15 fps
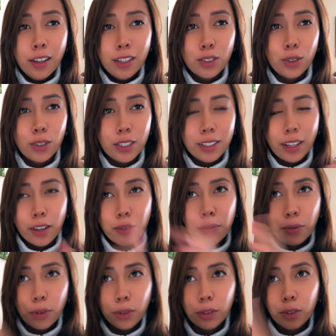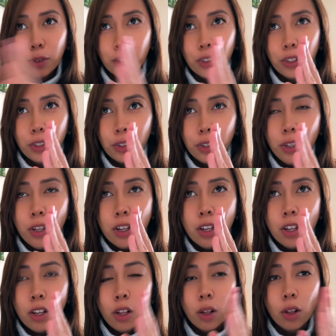So it's like
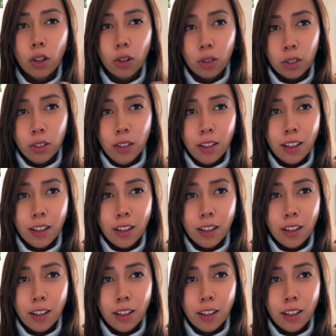Fondurul.